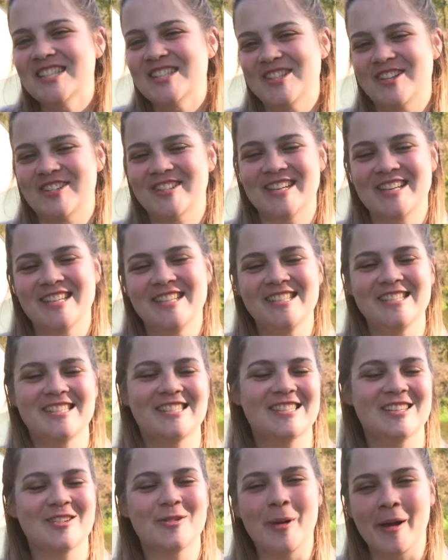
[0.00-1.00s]
Jordan
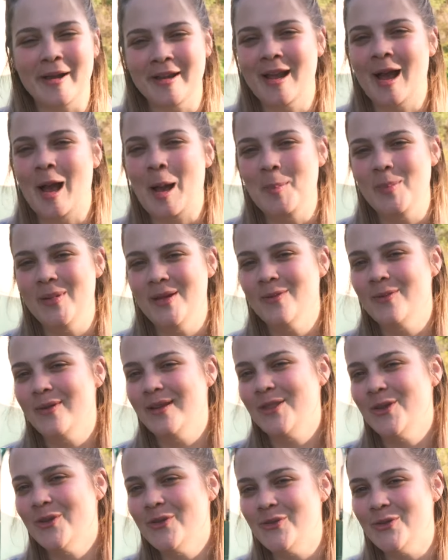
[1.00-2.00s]
is quite happy
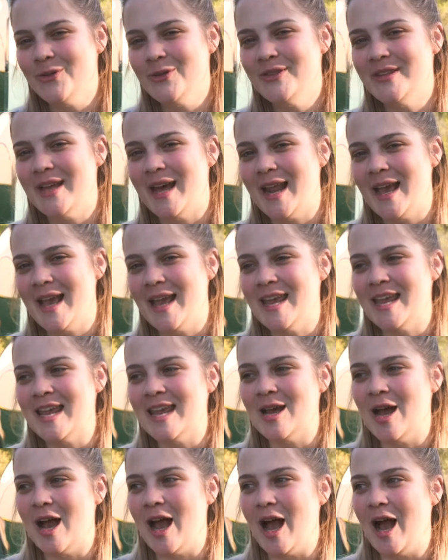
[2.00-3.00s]
with the food that
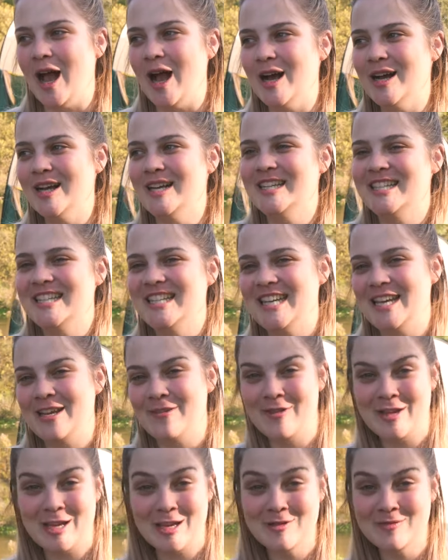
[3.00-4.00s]
I
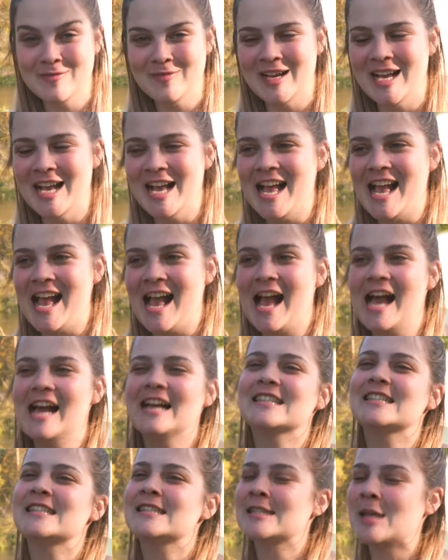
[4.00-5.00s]
give him,
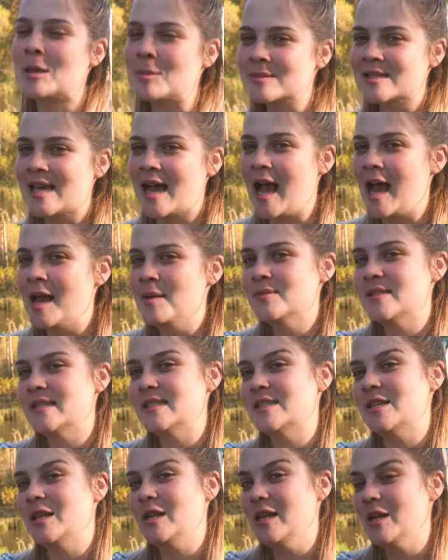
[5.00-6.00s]
and sometimes
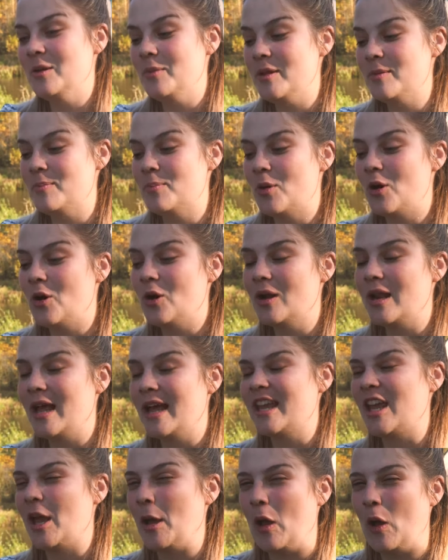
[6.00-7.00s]
it's a little bit more
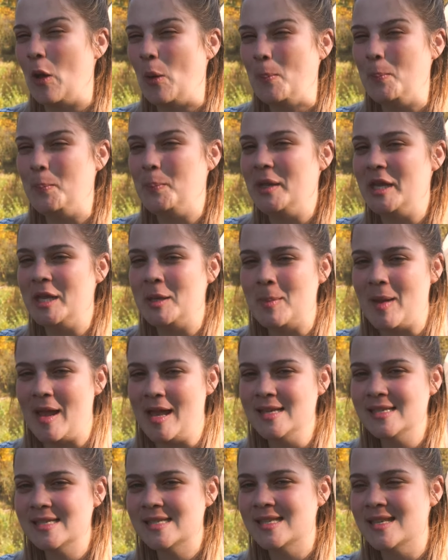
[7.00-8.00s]
like a big
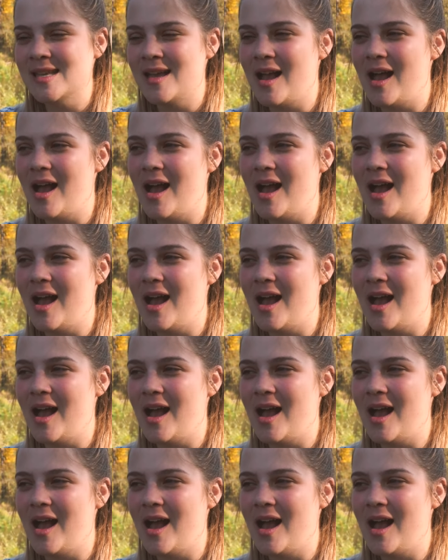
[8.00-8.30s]
mess.